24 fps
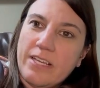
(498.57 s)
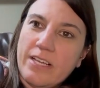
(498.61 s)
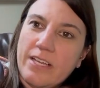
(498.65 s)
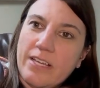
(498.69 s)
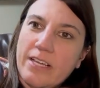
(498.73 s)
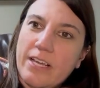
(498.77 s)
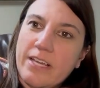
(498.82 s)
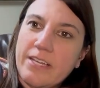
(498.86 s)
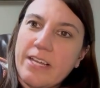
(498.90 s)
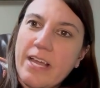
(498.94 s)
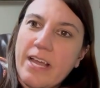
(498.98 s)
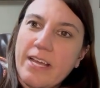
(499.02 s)

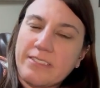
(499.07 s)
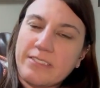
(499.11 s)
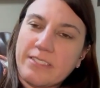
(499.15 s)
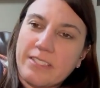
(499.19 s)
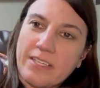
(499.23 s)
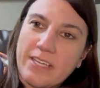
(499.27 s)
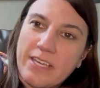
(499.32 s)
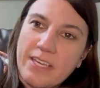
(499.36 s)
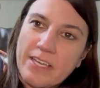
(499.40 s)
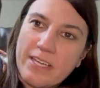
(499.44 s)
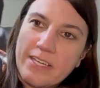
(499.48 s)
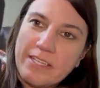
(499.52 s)
And yeah, it's
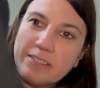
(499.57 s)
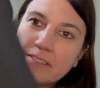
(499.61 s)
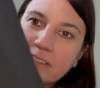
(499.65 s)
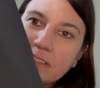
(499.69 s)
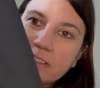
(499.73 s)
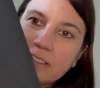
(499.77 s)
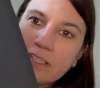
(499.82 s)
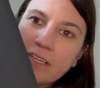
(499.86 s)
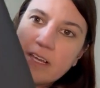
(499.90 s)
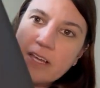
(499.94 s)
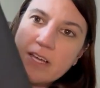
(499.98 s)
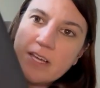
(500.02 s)
a
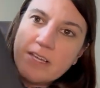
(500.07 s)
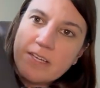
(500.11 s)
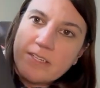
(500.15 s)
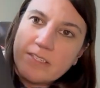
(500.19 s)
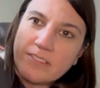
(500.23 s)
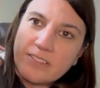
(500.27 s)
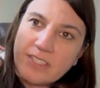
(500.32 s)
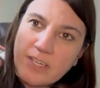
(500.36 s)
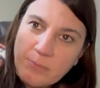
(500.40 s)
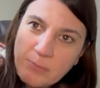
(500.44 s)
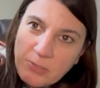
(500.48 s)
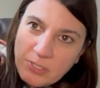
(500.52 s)
kid's
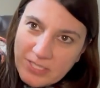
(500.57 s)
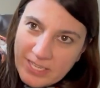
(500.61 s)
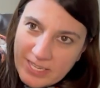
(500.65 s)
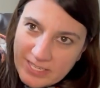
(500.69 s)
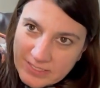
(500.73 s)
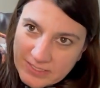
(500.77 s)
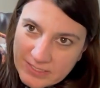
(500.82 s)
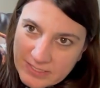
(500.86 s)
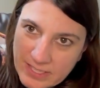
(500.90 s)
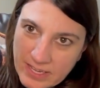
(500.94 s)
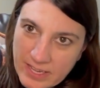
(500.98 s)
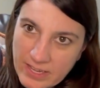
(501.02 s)
double
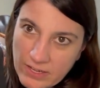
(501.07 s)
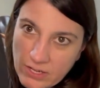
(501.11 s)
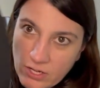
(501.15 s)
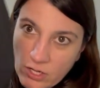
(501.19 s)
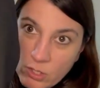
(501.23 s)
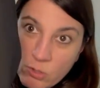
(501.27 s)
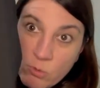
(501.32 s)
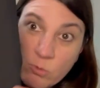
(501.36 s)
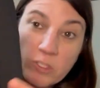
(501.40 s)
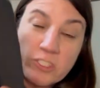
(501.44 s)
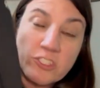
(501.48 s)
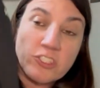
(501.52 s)

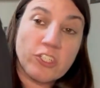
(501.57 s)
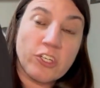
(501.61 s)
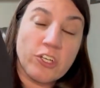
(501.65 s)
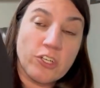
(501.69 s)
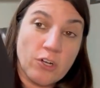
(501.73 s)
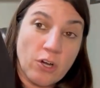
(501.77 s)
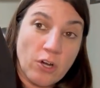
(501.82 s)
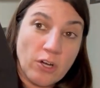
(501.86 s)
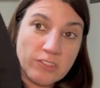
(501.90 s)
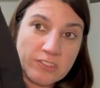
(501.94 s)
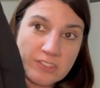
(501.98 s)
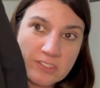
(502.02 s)
XL, which could
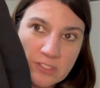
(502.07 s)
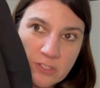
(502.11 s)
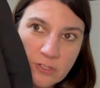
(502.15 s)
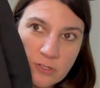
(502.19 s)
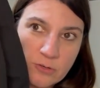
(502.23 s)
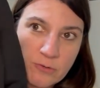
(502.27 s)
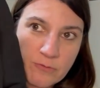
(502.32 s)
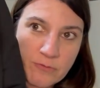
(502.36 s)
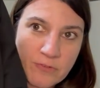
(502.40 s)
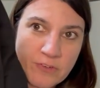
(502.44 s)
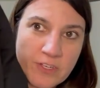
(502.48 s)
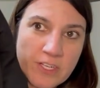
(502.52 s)

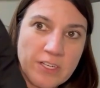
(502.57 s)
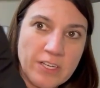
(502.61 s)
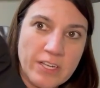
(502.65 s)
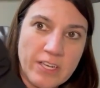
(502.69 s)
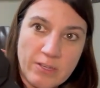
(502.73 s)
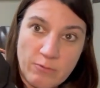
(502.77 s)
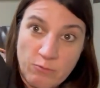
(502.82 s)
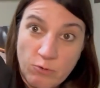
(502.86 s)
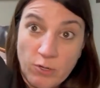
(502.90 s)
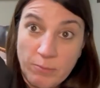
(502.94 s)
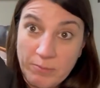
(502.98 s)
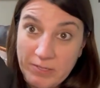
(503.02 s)
also fit
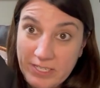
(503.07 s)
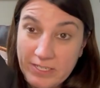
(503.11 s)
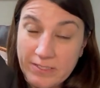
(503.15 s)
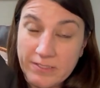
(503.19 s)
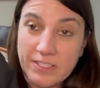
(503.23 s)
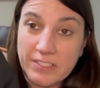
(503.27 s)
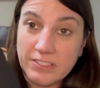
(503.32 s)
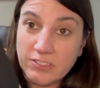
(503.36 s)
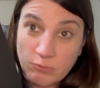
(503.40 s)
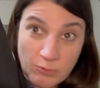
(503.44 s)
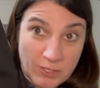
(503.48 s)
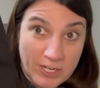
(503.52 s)
a woman.
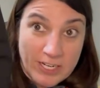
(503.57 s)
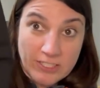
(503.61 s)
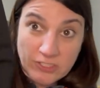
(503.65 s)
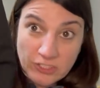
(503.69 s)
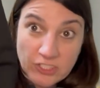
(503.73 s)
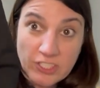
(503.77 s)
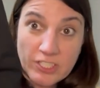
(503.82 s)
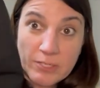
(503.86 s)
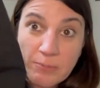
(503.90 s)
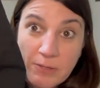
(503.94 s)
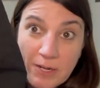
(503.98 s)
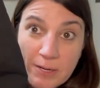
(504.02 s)
This would
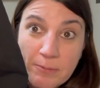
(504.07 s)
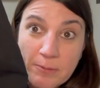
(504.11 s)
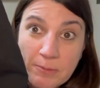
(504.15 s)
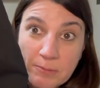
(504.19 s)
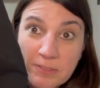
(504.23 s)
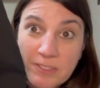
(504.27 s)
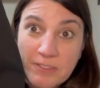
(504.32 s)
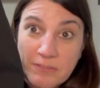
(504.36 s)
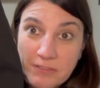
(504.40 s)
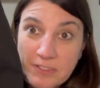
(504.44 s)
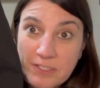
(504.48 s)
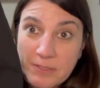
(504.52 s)
actually
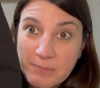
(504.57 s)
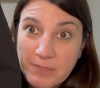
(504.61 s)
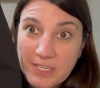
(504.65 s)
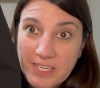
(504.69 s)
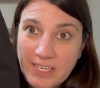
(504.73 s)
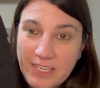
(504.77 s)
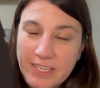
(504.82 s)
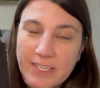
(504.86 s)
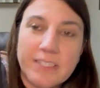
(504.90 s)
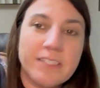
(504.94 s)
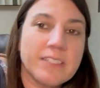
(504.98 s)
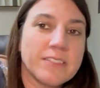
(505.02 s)
probably fit
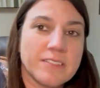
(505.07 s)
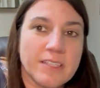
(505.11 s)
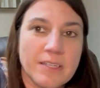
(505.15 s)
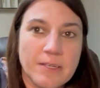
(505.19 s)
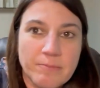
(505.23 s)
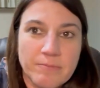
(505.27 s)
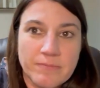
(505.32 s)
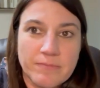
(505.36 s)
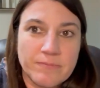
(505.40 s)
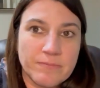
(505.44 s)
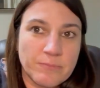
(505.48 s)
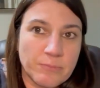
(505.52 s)
me because
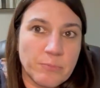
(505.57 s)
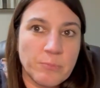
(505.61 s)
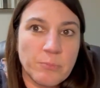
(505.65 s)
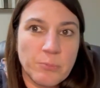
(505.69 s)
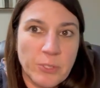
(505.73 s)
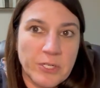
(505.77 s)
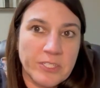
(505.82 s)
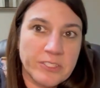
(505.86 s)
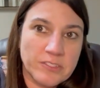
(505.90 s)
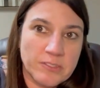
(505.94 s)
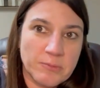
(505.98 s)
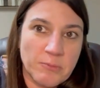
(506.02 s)
I'm
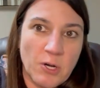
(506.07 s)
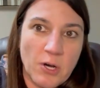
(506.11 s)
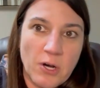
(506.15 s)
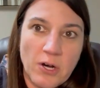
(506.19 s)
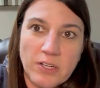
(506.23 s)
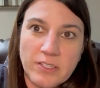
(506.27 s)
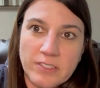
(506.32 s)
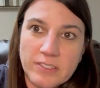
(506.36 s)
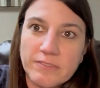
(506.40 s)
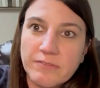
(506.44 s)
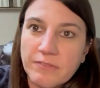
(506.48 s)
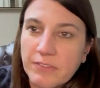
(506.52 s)
pretty
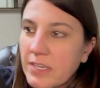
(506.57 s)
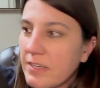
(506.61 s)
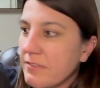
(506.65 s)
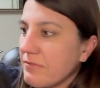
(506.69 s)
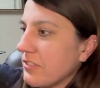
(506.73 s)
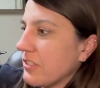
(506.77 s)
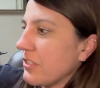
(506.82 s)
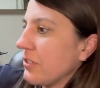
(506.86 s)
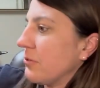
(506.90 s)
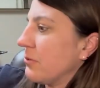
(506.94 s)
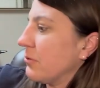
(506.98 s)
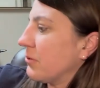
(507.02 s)
small at
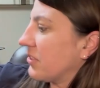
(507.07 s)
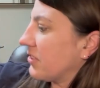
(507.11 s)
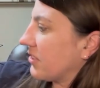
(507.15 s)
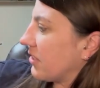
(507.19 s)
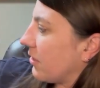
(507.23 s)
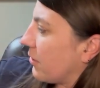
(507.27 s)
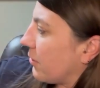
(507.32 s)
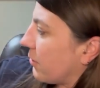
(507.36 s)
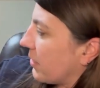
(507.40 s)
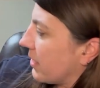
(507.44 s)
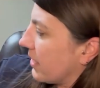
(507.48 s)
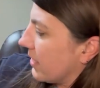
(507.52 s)
5'2",
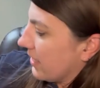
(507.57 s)
so